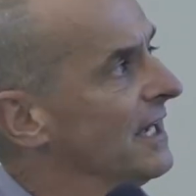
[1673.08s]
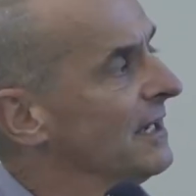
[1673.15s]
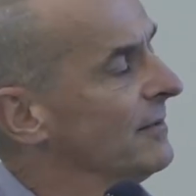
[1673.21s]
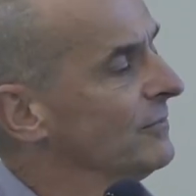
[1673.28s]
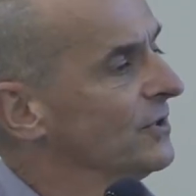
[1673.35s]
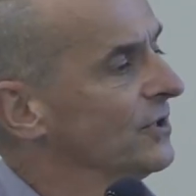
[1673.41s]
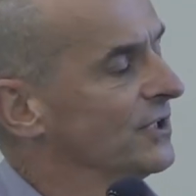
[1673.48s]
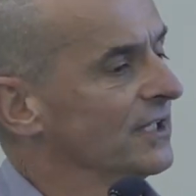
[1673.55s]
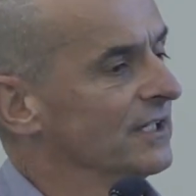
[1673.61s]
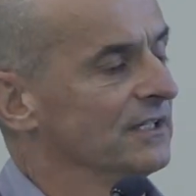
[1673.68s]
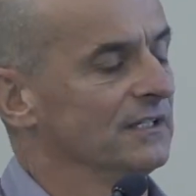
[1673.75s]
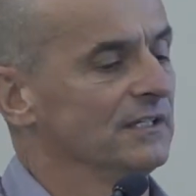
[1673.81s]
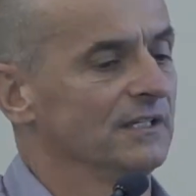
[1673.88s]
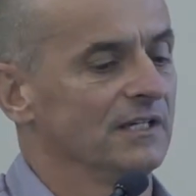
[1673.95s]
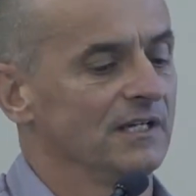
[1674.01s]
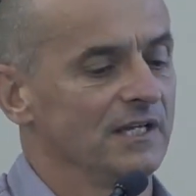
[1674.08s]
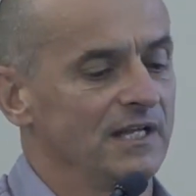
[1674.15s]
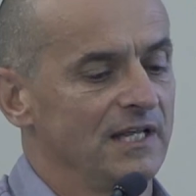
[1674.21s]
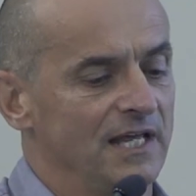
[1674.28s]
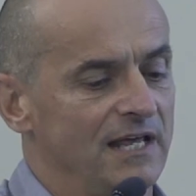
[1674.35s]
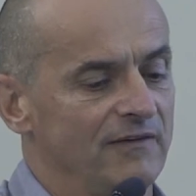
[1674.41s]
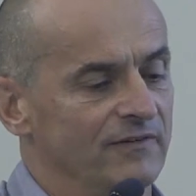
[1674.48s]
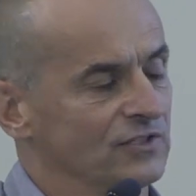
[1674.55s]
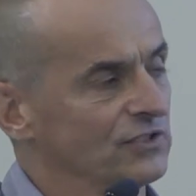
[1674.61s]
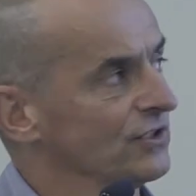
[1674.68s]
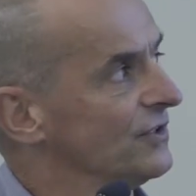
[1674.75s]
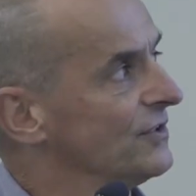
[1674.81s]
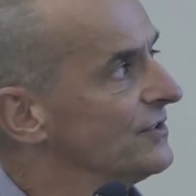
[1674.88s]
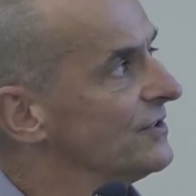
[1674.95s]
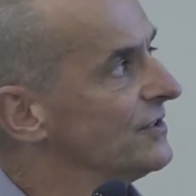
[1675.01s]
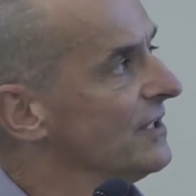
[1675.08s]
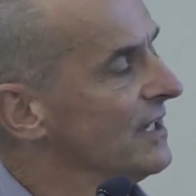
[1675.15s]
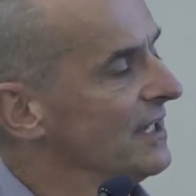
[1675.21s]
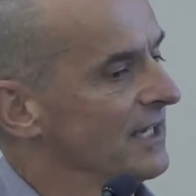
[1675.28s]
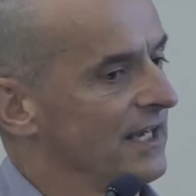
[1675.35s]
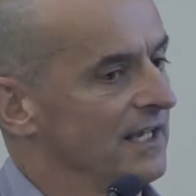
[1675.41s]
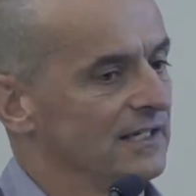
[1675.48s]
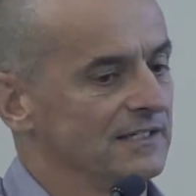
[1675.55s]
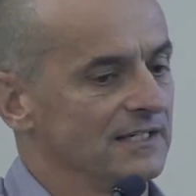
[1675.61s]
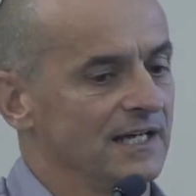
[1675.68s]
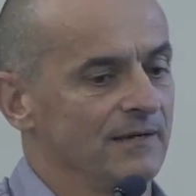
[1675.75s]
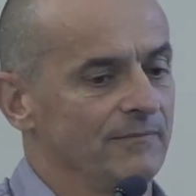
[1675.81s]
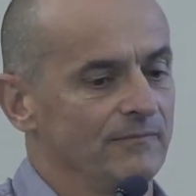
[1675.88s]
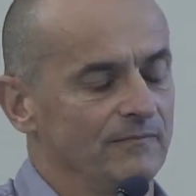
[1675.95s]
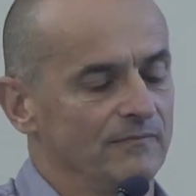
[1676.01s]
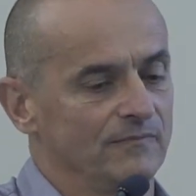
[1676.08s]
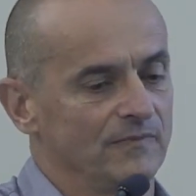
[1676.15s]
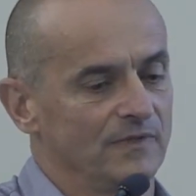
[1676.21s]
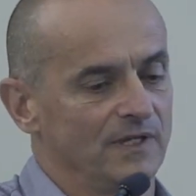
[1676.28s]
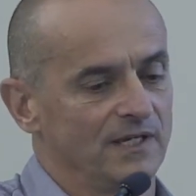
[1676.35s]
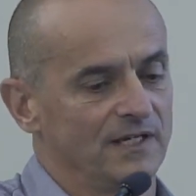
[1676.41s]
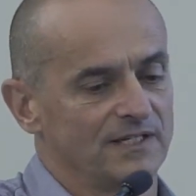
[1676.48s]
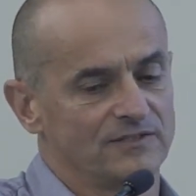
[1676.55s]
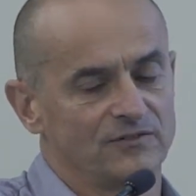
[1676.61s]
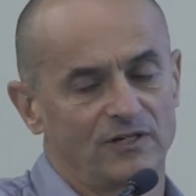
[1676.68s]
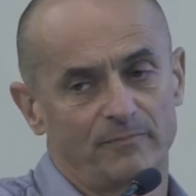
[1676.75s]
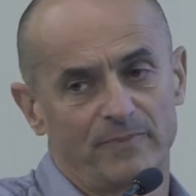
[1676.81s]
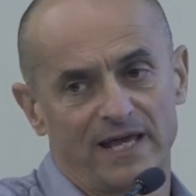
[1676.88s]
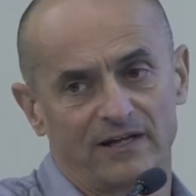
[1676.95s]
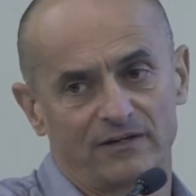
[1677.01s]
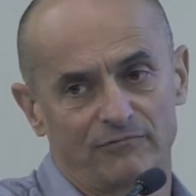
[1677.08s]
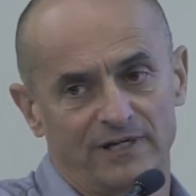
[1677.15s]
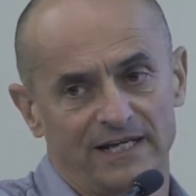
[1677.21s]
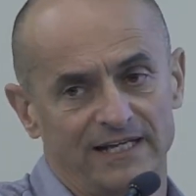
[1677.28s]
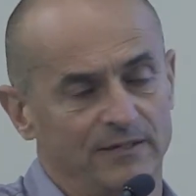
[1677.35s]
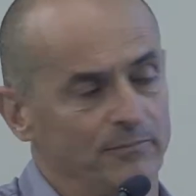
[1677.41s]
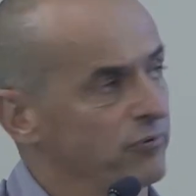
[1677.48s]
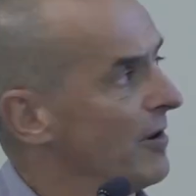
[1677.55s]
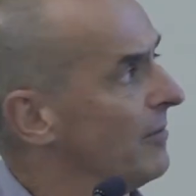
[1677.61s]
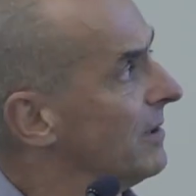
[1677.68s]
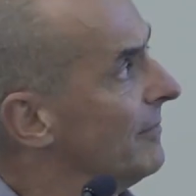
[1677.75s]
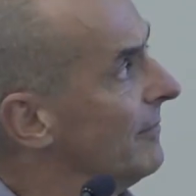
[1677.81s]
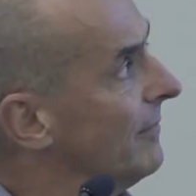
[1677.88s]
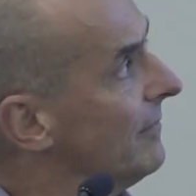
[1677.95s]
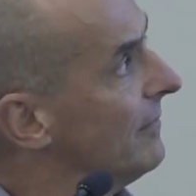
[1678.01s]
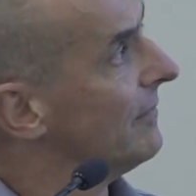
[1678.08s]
you can have issues, and it's not a powder-related problem.